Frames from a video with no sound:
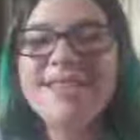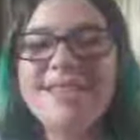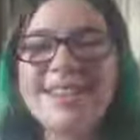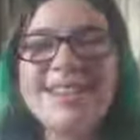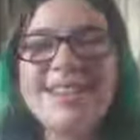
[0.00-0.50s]

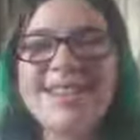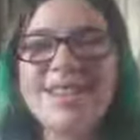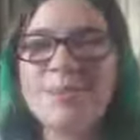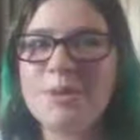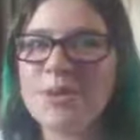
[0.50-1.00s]
Six
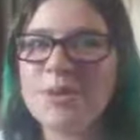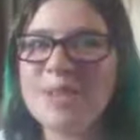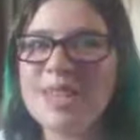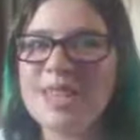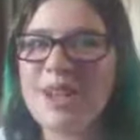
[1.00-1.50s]
is Most
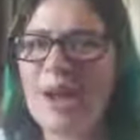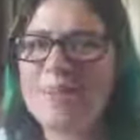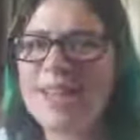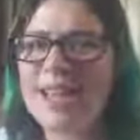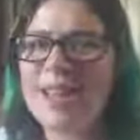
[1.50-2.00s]
Amazing
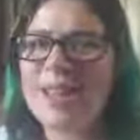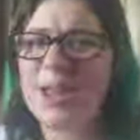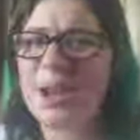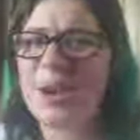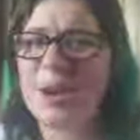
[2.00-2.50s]
Top 10.
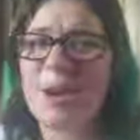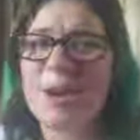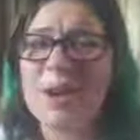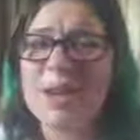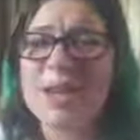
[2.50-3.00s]
They are
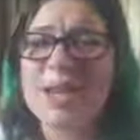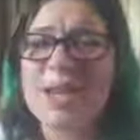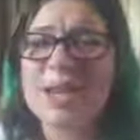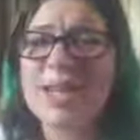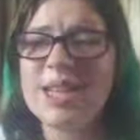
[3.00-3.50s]

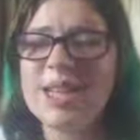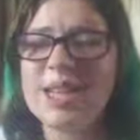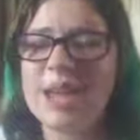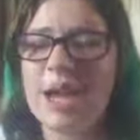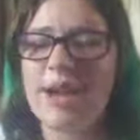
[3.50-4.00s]

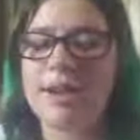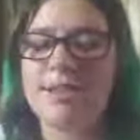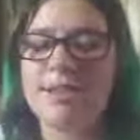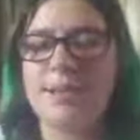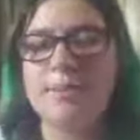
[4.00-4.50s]
Canadians.
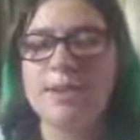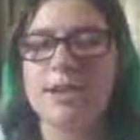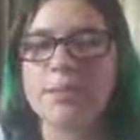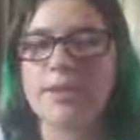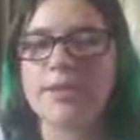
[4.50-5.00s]
Danny
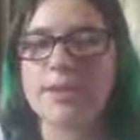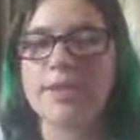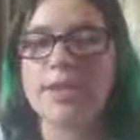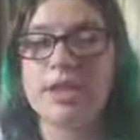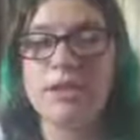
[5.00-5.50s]
Burke is my
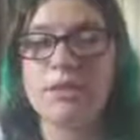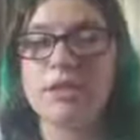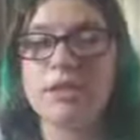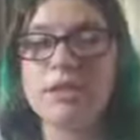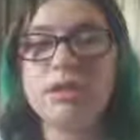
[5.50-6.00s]
favorite. They do a
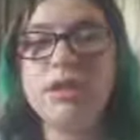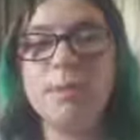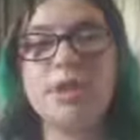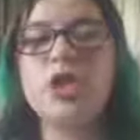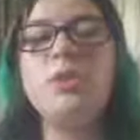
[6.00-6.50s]

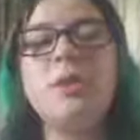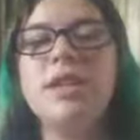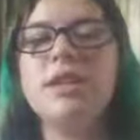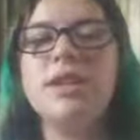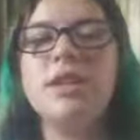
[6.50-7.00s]
Dumbest
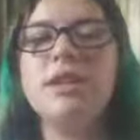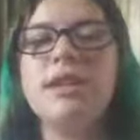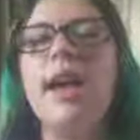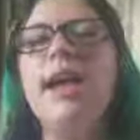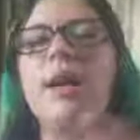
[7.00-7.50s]
Tweet
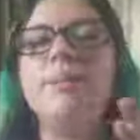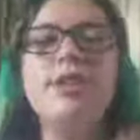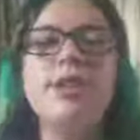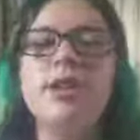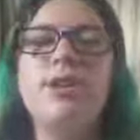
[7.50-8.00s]
series that I'm
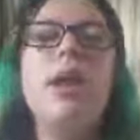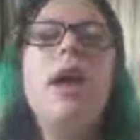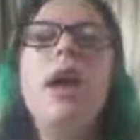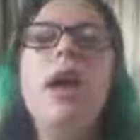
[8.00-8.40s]
sure